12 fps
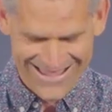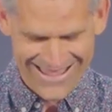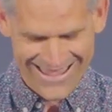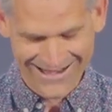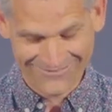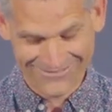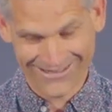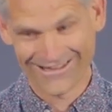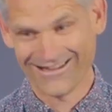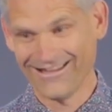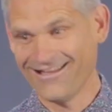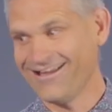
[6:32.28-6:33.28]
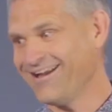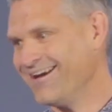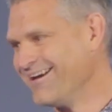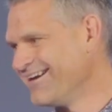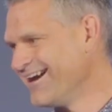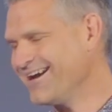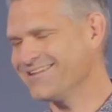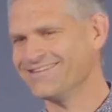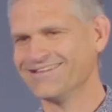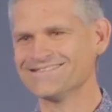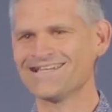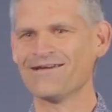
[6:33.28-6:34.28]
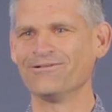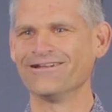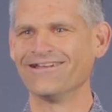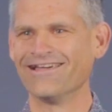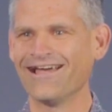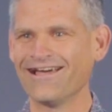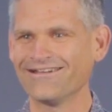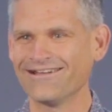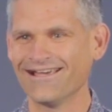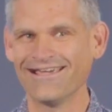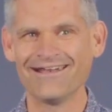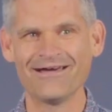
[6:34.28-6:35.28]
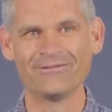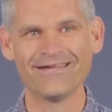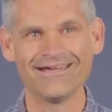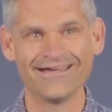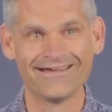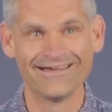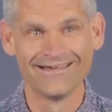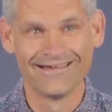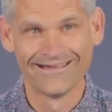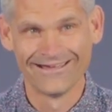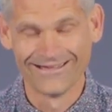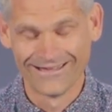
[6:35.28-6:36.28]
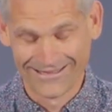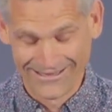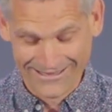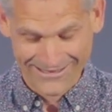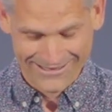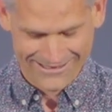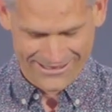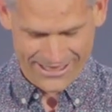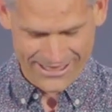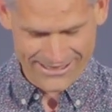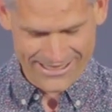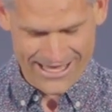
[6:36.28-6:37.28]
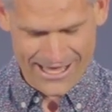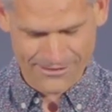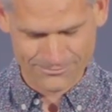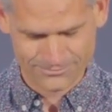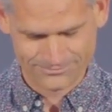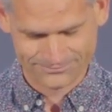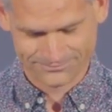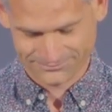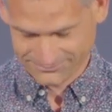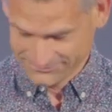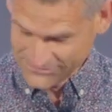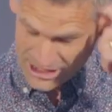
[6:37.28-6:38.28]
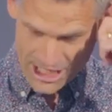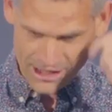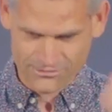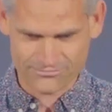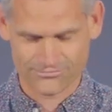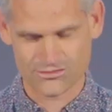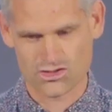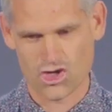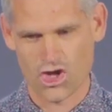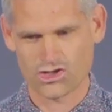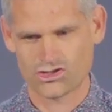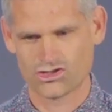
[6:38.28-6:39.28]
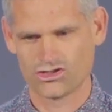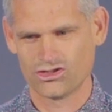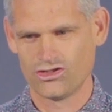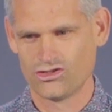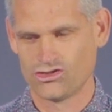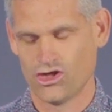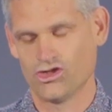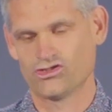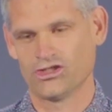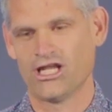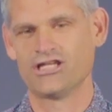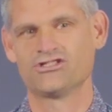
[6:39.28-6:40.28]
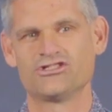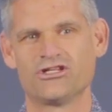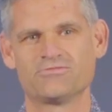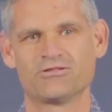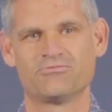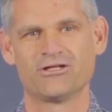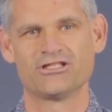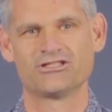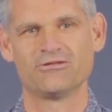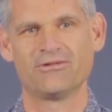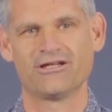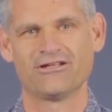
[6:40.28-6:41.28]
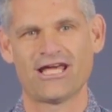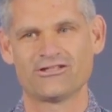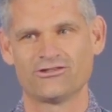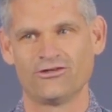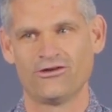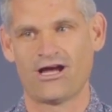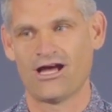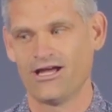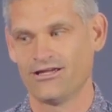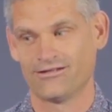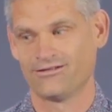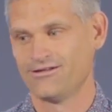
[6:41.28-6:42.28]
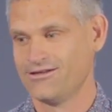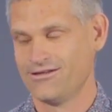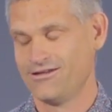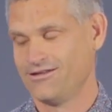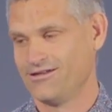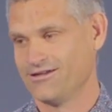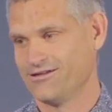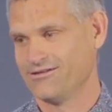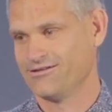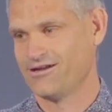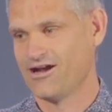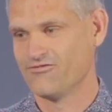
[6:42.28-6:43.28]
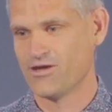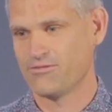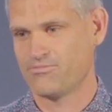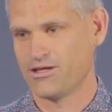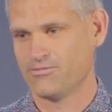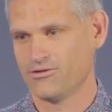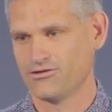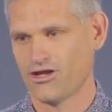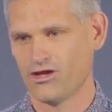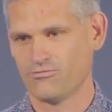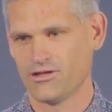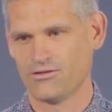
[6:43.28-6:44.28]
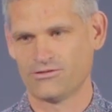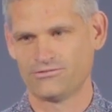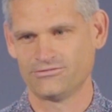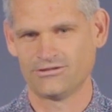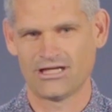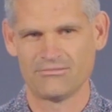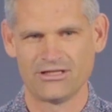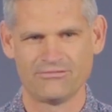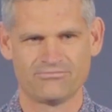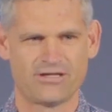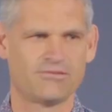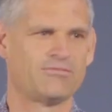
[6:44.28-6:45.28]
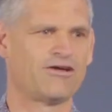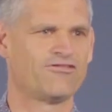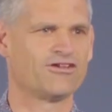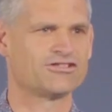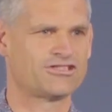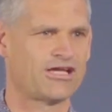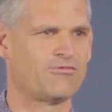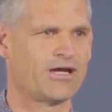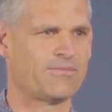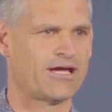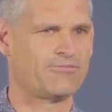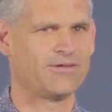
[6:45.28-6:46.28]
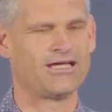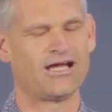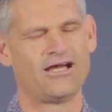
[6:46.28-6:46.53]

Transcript: And I'm thinking, how did this happen? How did I end up here? And, you know, church relationships are pretty similar to that too. I've met people, known people. I mean, people might feel the same way about me.